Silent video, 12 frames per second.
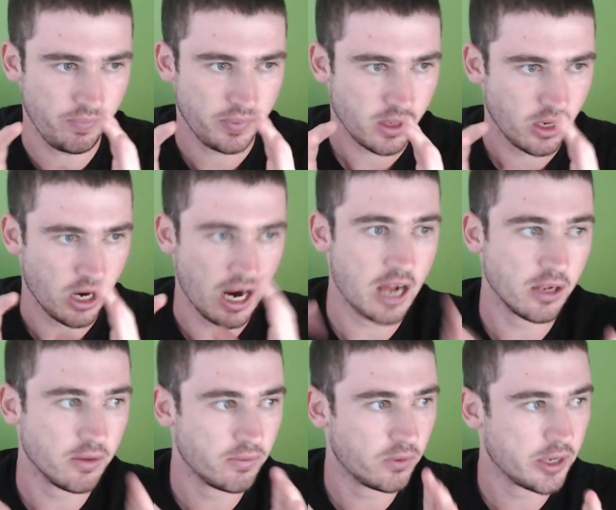I'll
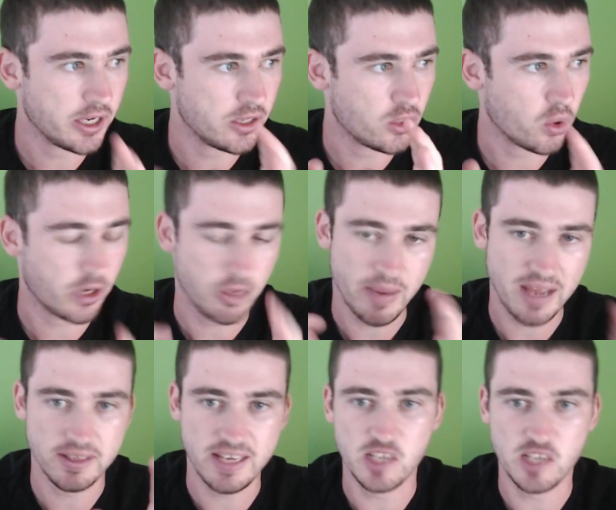avoid talking about the
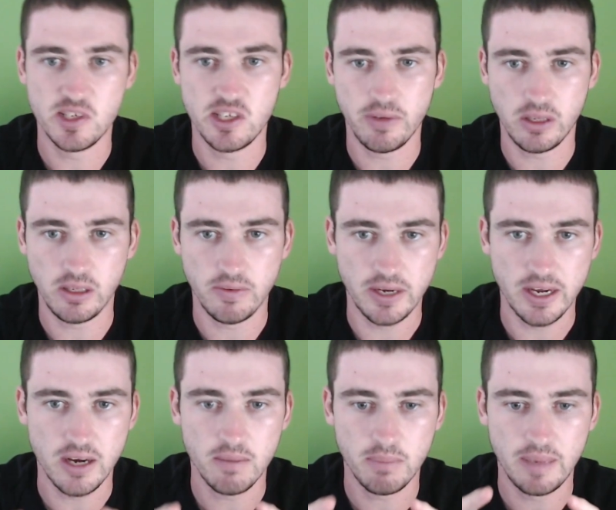team specifically for
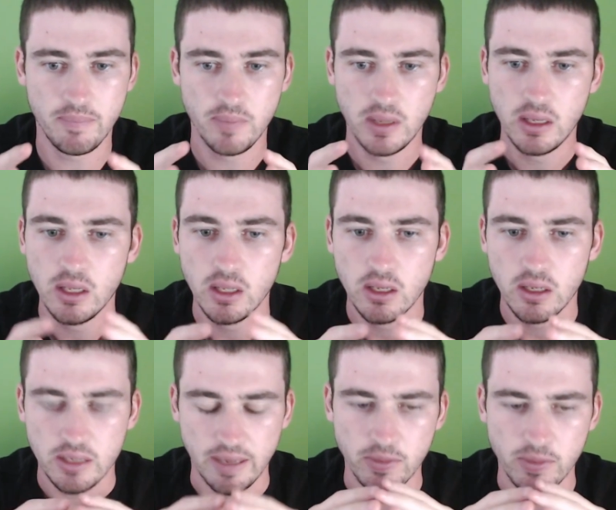now, but
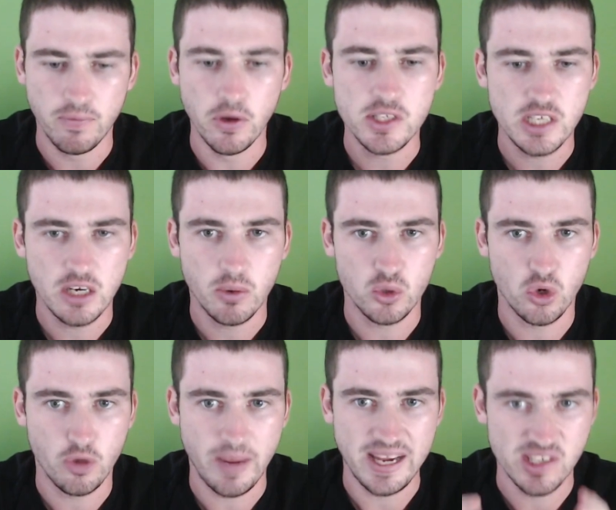yeah, the first thing I want to talk
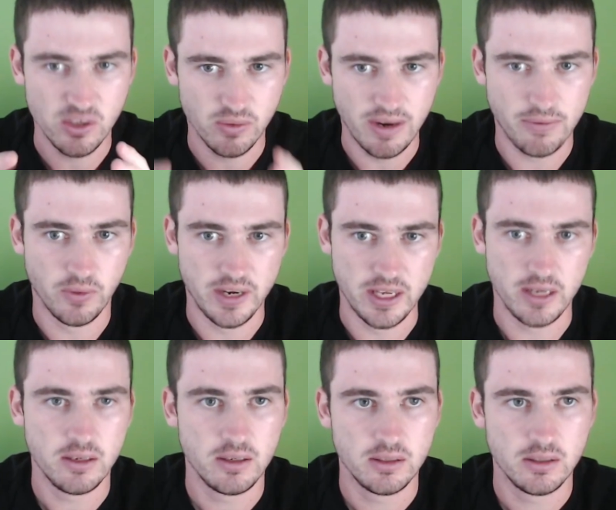about is the refereeing.
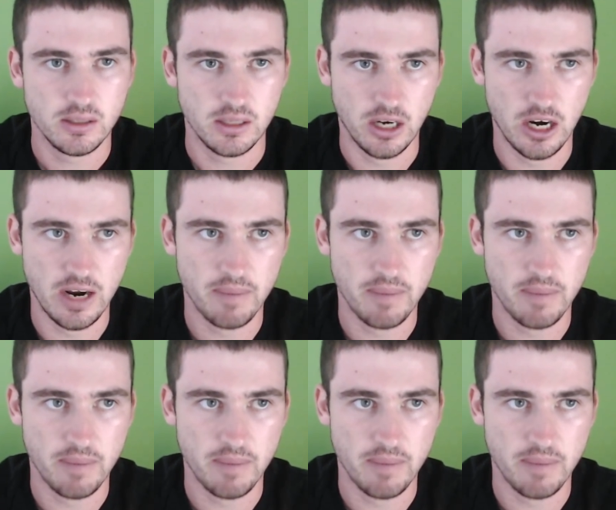Alright.